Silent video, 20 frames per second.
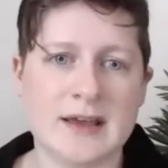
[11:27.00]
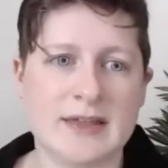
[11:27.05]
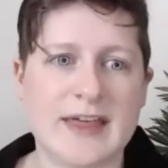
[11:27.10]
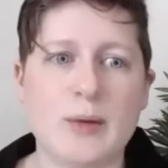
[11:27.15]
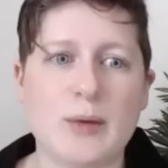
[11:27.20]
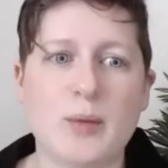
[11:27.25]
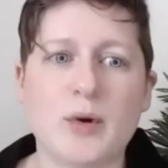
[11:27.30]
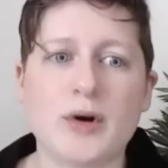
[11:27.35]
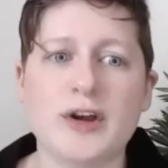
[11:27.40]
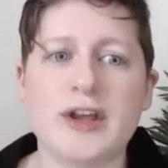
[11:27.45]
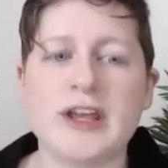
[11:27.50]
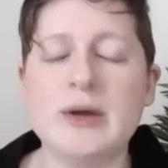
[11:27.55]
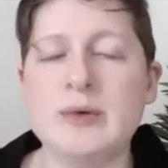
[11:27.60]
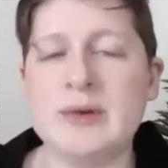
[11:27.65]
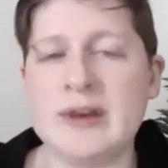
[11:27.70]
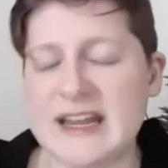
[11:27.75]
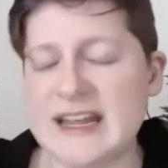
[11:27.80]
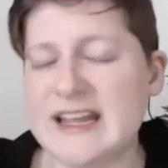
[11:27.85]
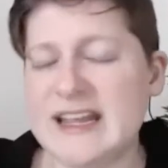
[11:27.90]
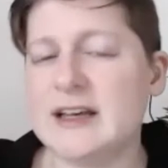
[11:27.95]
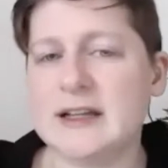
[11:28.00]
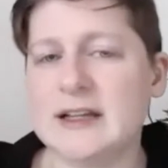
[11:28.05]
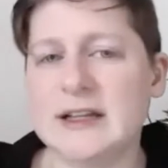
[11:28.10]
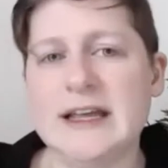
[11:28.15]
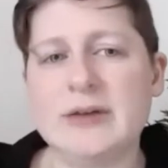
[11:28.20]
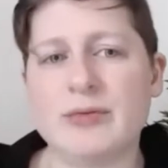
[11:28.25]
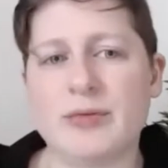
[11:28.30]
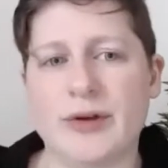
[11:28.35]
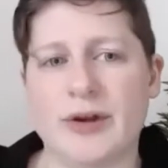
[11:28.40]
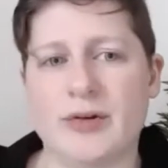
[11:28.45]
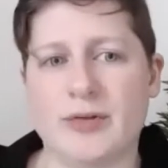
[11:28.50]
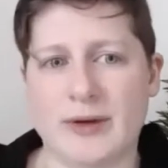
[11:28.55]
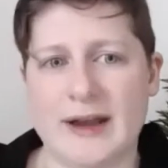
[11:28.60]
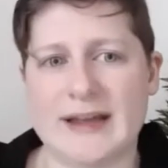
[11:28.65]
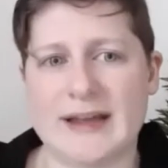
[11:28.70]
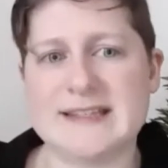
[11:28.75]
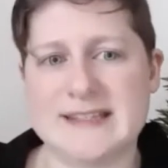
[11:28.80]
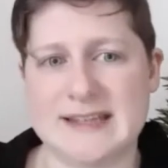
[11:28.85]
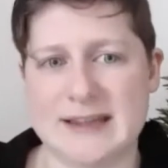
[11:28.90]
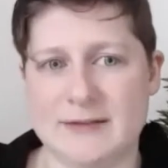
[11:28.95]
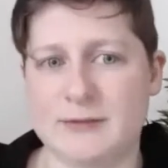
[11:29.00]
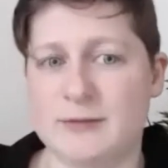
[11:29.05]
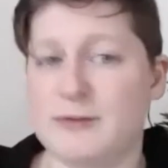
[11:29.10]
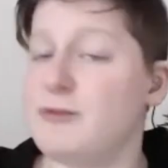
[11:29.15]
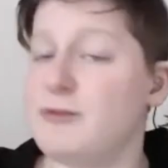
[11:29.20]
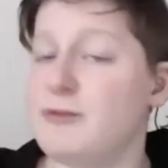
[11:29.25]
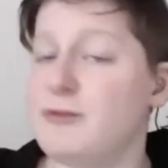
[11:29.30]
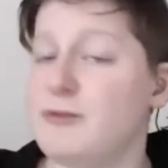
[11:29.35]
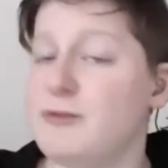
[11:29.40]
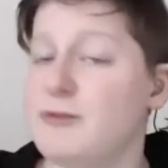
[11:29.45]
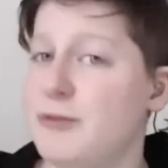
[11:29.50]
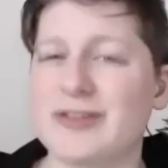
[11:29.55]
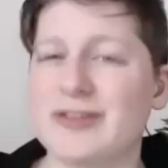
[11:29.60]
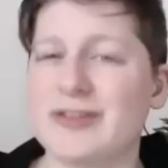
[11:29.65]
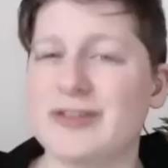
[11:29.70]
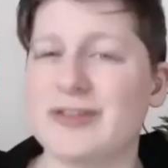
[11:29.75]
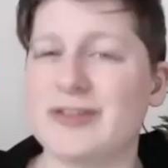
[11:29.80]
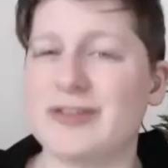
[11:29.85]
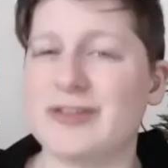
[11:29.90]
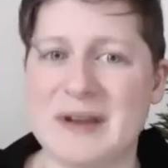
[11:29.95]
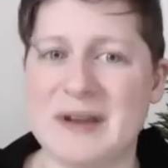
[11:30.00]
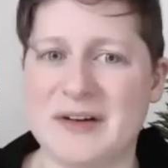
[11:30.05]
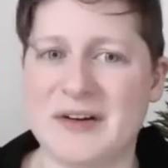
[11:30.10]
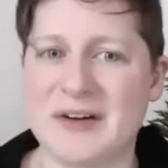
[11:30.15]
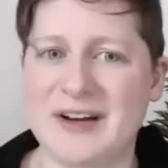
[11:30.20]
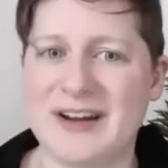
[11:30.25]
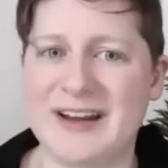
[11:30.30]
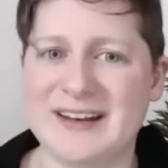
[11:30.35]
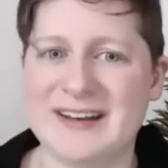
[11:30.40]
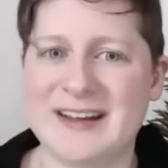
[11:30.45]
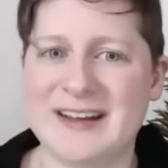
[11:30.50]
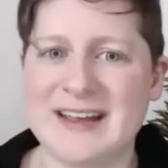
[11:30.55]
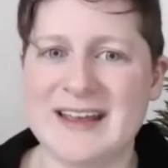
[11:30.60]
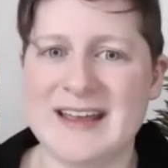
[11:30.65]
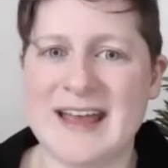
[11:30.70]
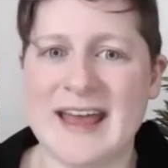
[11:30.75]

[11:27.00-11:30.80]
they were uniquely regressive for their time period